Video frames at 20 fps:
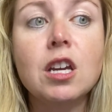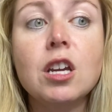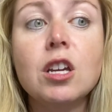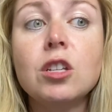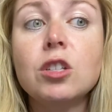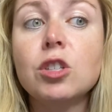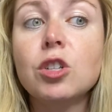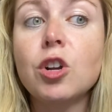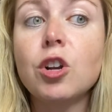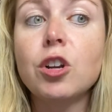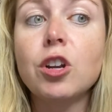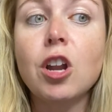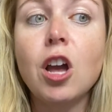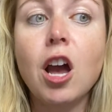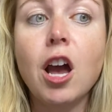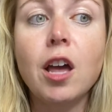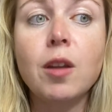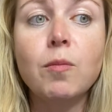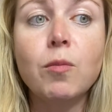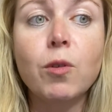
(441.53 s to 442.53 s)
Certain
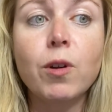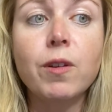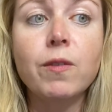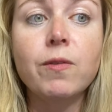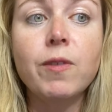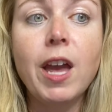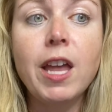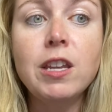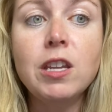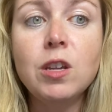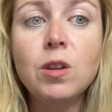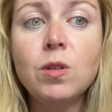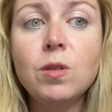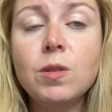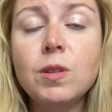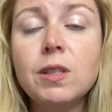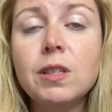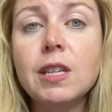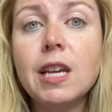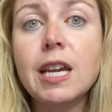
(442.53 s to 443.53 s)
onboard
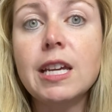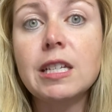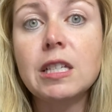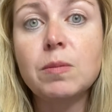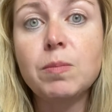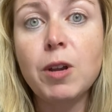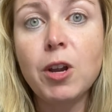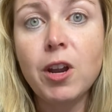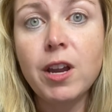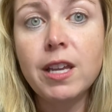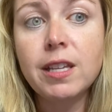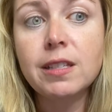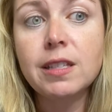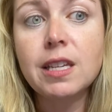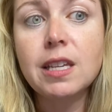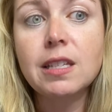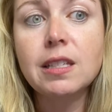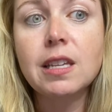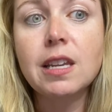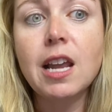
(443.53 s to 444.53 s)
venues,
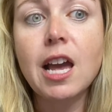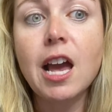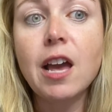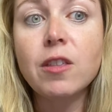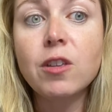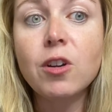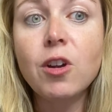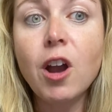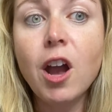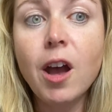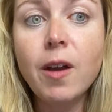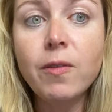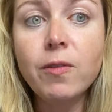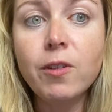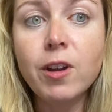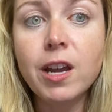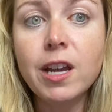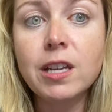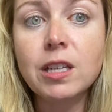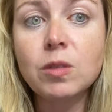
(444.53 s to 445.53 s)
experiences, and other
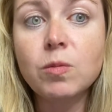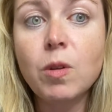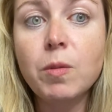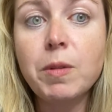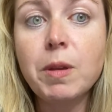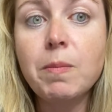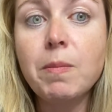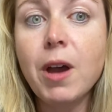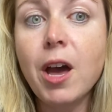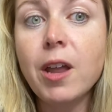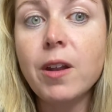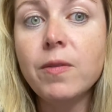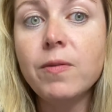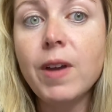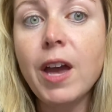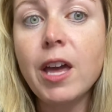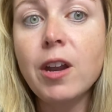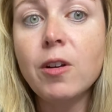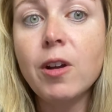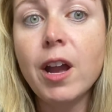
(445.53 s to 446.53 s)
offerings will be
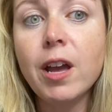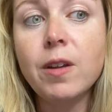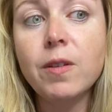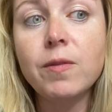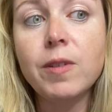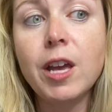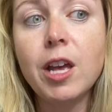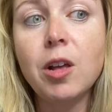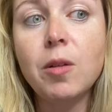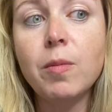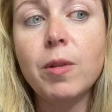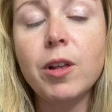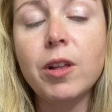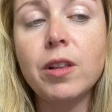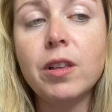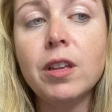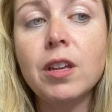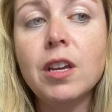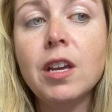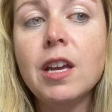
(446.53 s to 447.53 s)
modified or
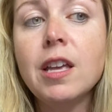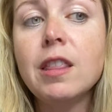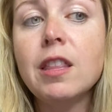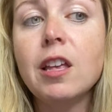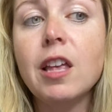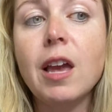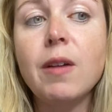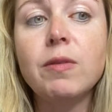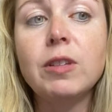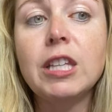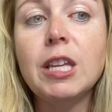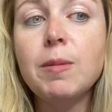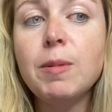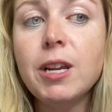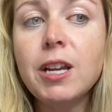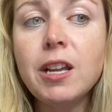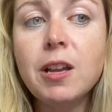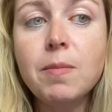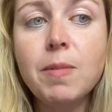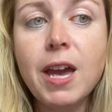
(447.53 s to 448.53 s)
unavailable. They'll have
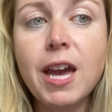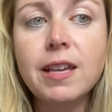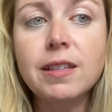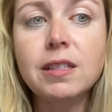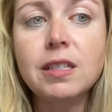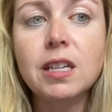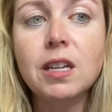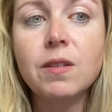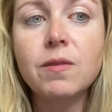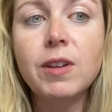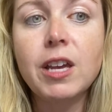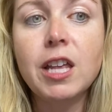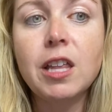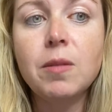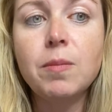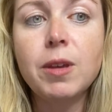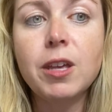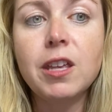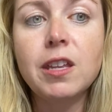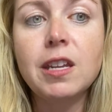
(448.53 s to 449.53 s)
limited capacity and
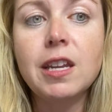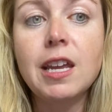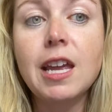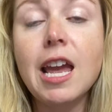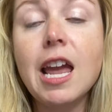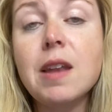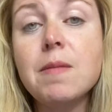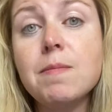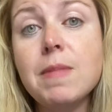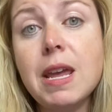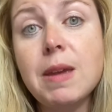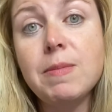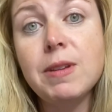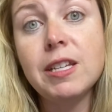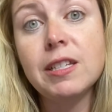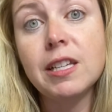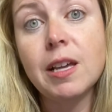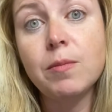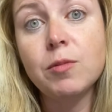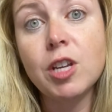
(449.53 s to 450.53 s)
availability and may be
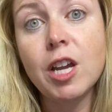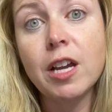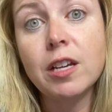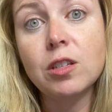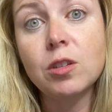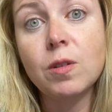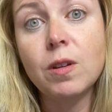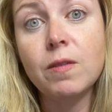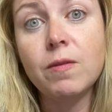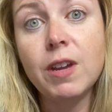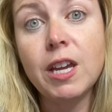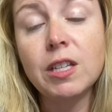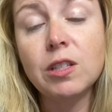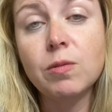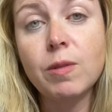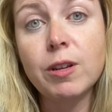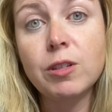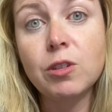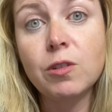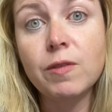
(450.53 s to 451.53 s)
subject to
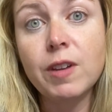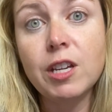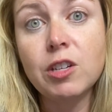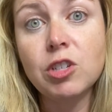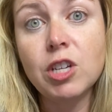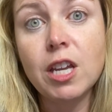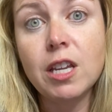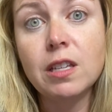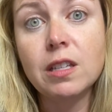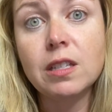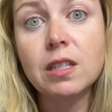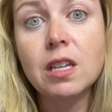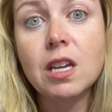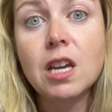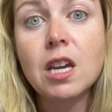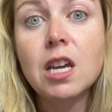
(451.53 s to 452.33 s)
advance reservations.